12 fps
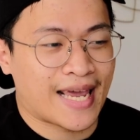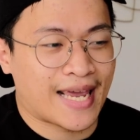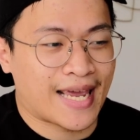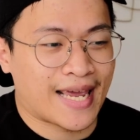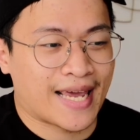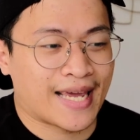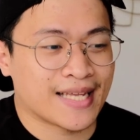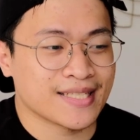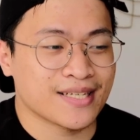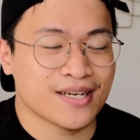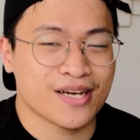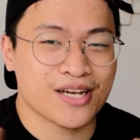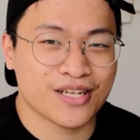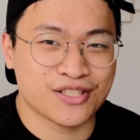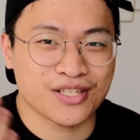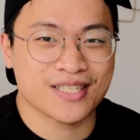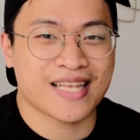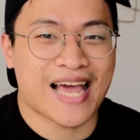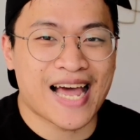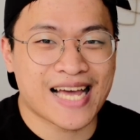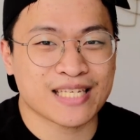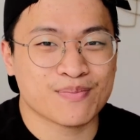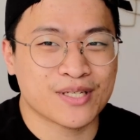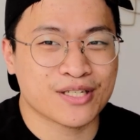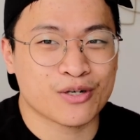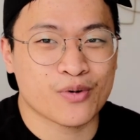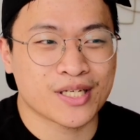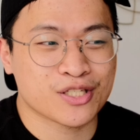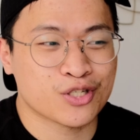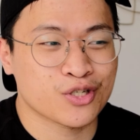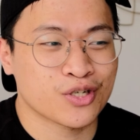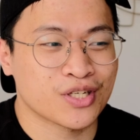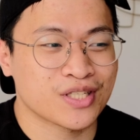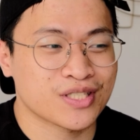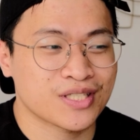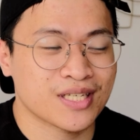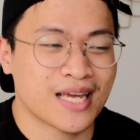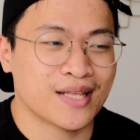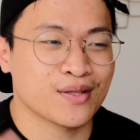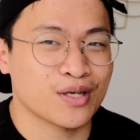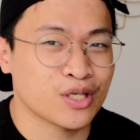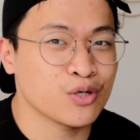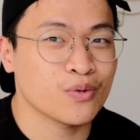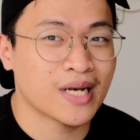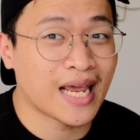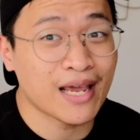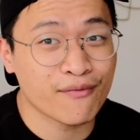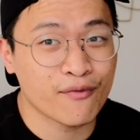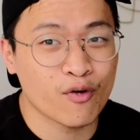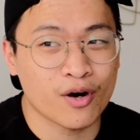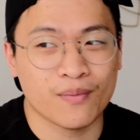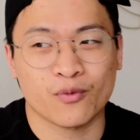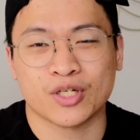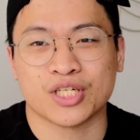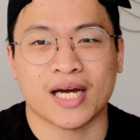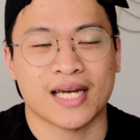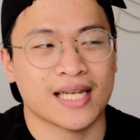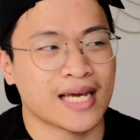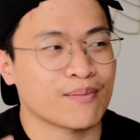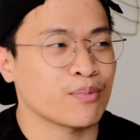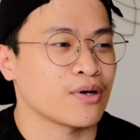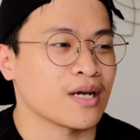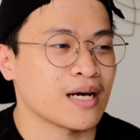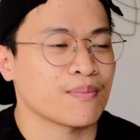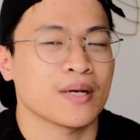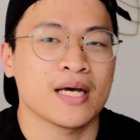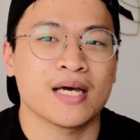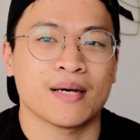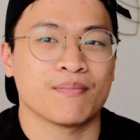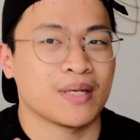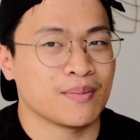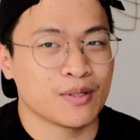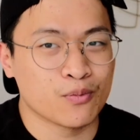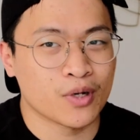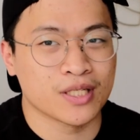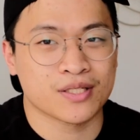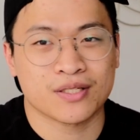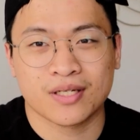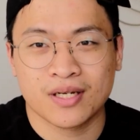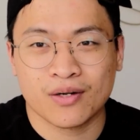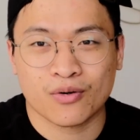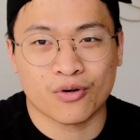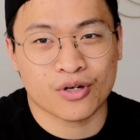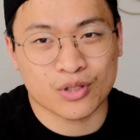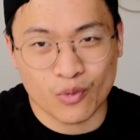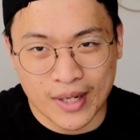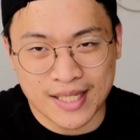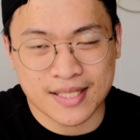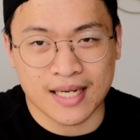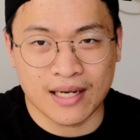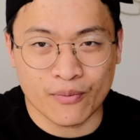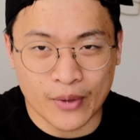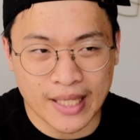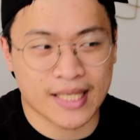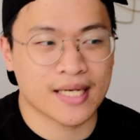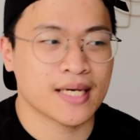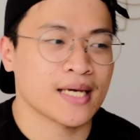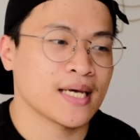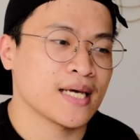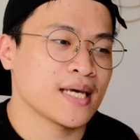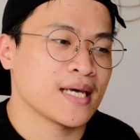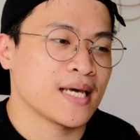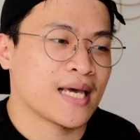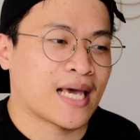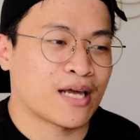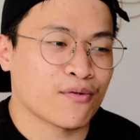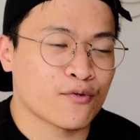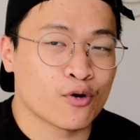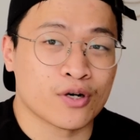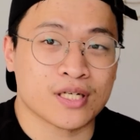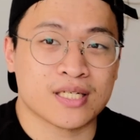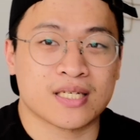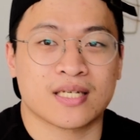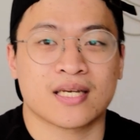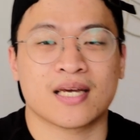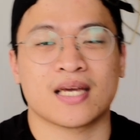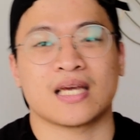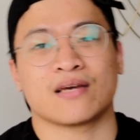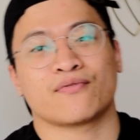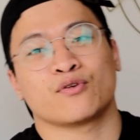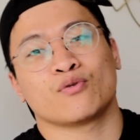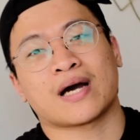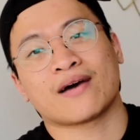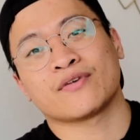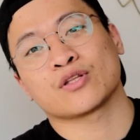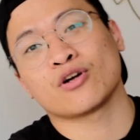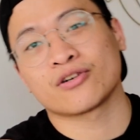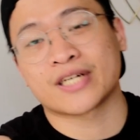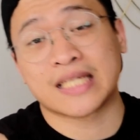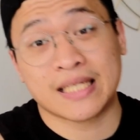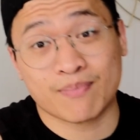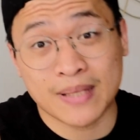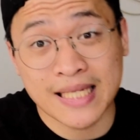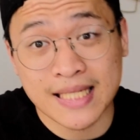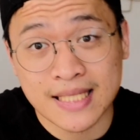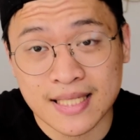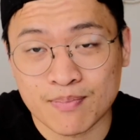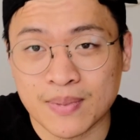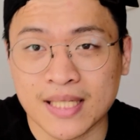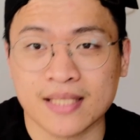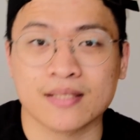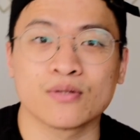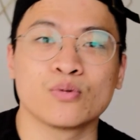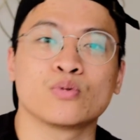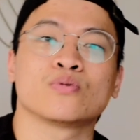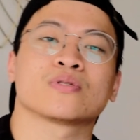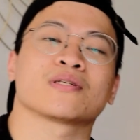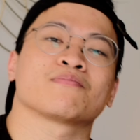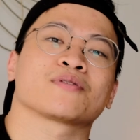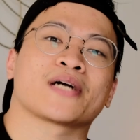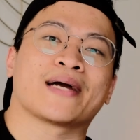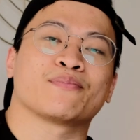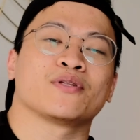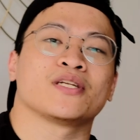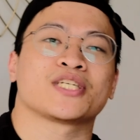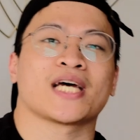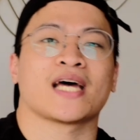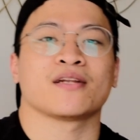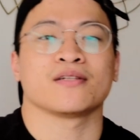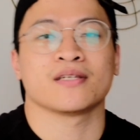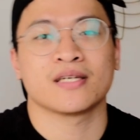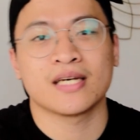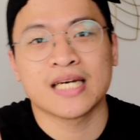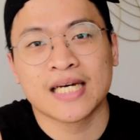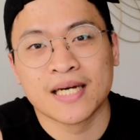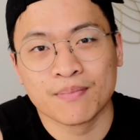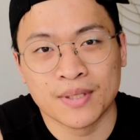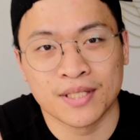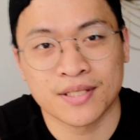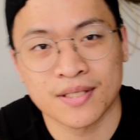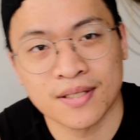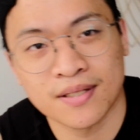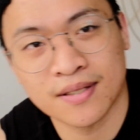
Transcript: and just ask me your questions in the Q&A form, which I like putting up maybe once or twice a week. And of course, if you haven't already, please do subscribe to the channel. Peace.